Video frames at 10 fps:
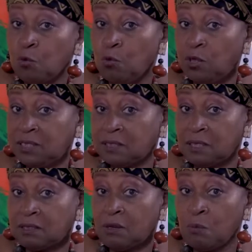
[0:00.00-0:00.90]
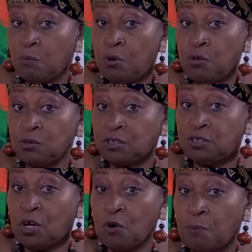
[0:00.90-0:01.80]
Woodson pulls
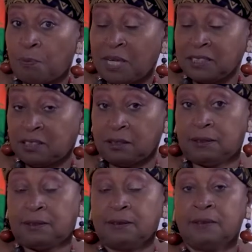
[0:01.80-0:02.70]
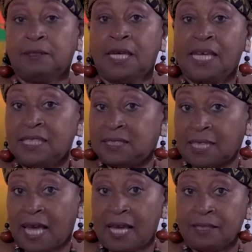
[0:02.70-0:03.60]
no punches. He
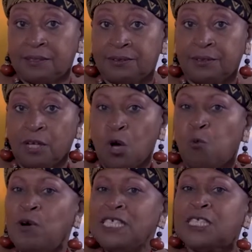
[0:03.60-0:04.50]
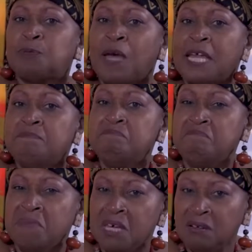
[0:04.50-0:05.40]
says, we
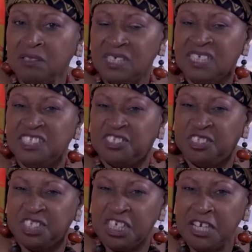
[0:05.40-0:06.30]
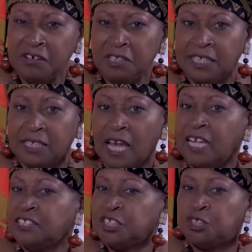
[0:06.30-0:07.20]
spend millions yearly
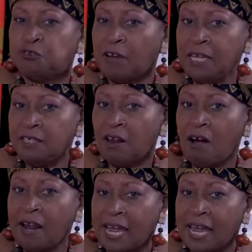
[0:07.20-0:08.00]
to straighten our